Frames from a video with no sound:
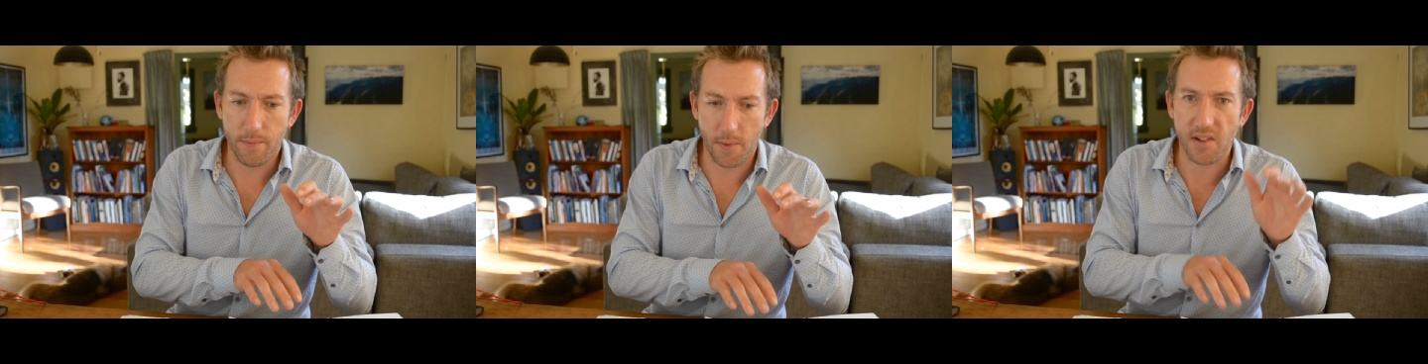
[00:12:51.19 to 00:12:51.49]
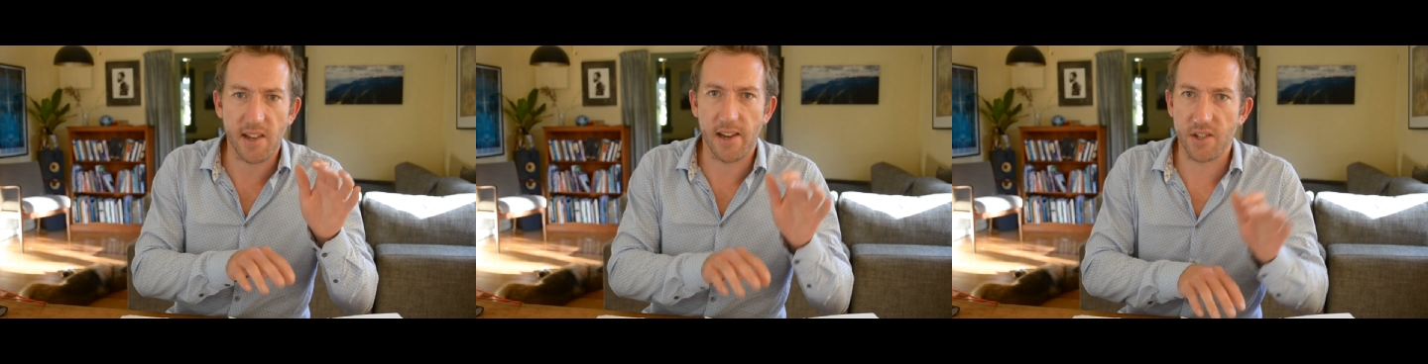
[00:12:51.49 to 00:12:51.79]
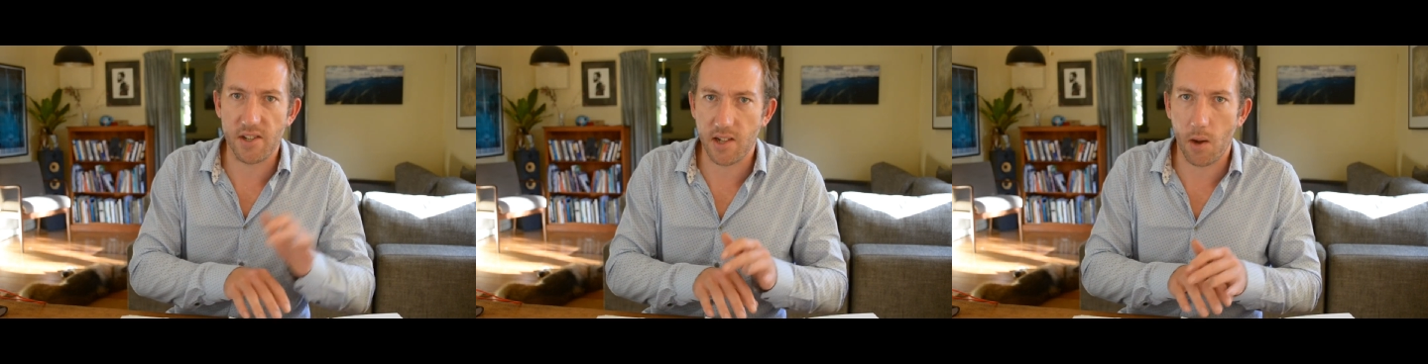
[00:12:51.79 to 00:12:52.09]
50
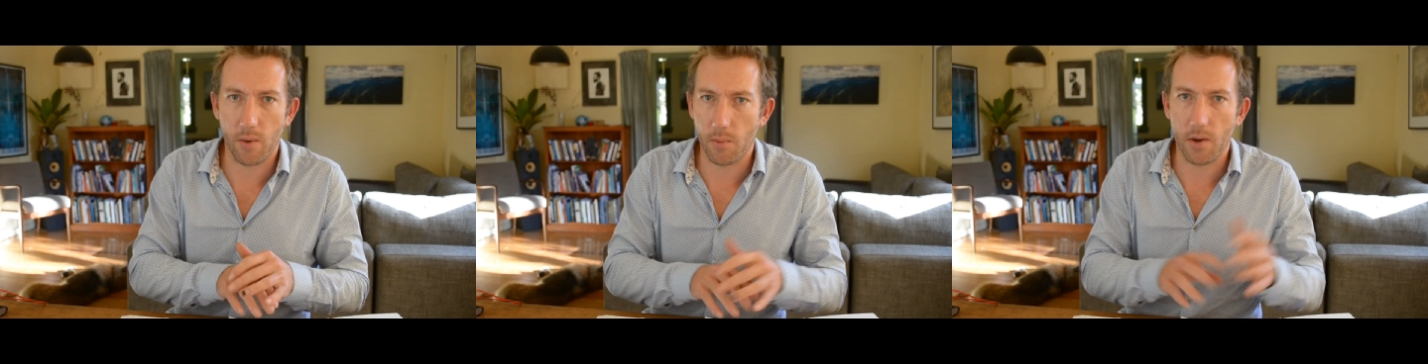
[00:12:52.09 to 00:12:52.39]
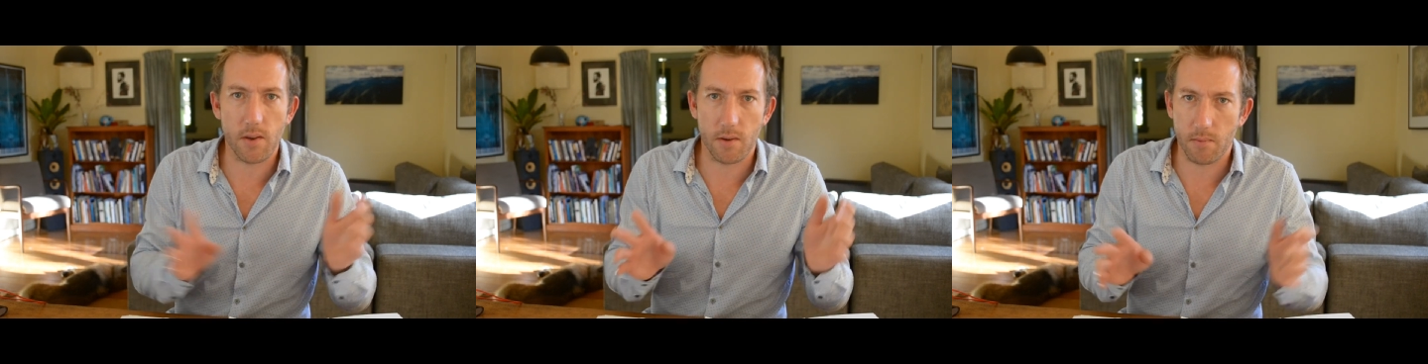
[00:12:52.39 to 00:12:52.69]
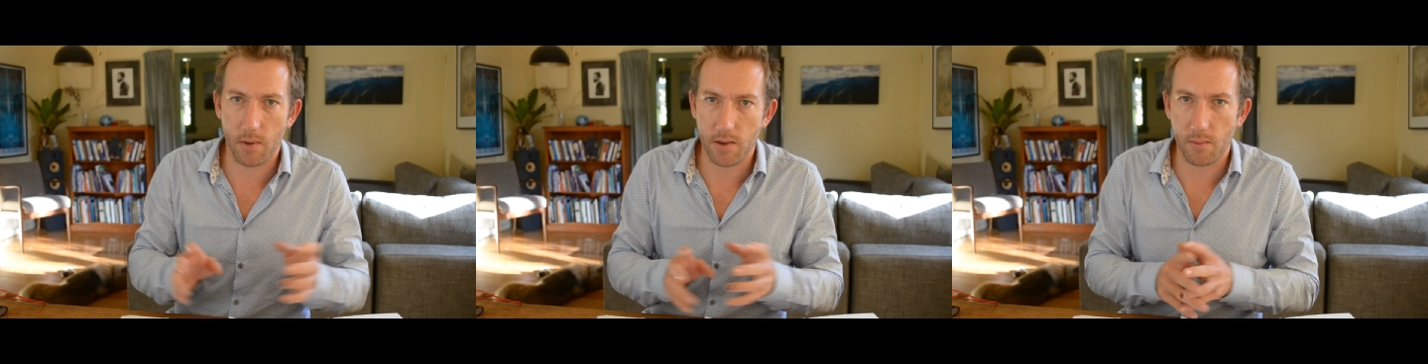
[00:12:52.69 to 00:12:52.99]
kgs lower than what your
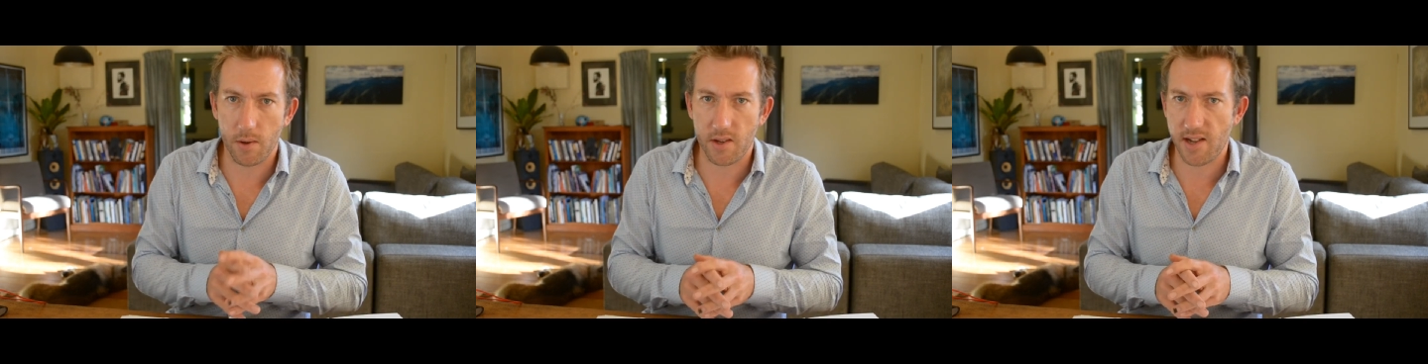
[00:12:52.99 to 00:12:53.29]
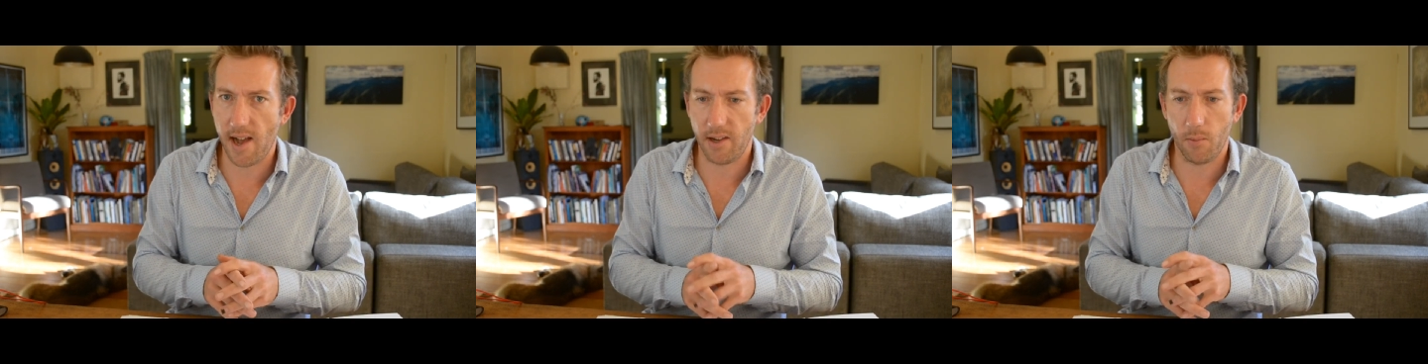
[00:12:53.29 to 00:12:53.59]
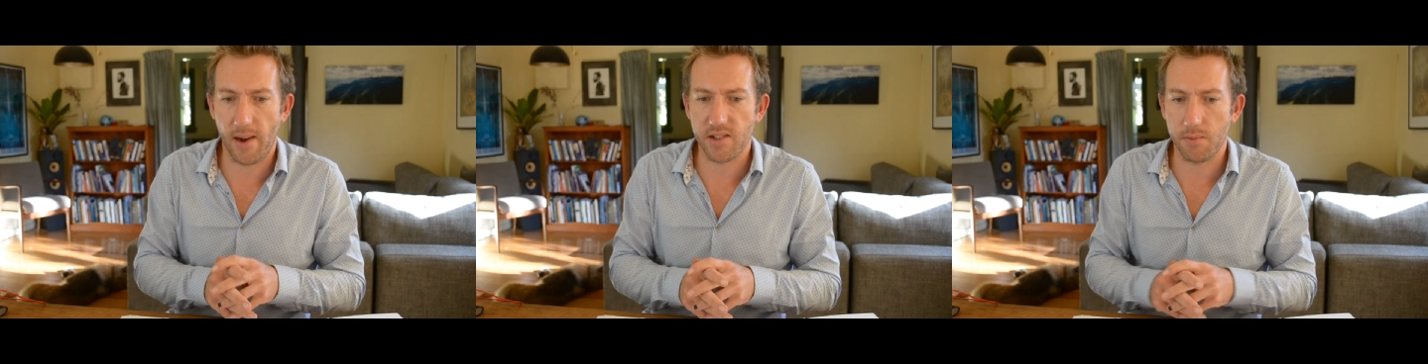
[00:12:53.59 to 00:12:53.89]

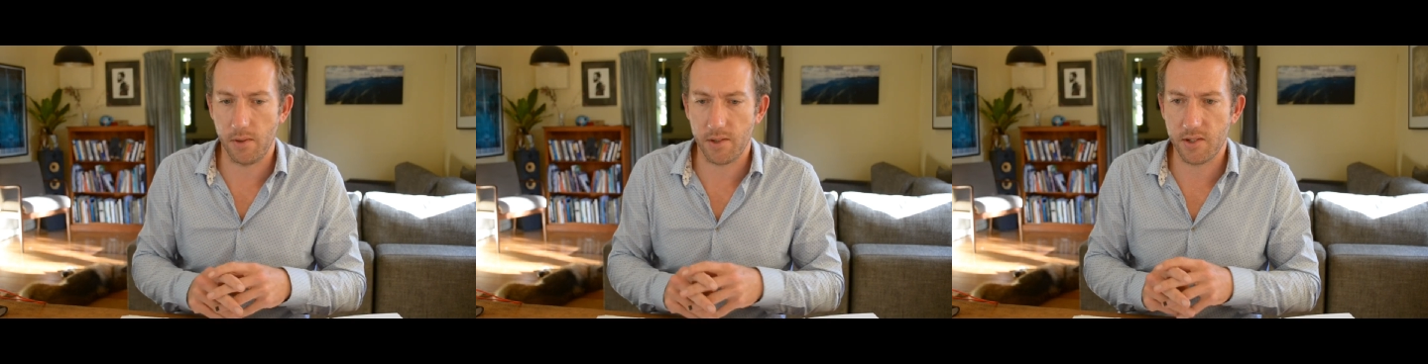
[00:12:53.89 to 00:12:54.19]
target weights were.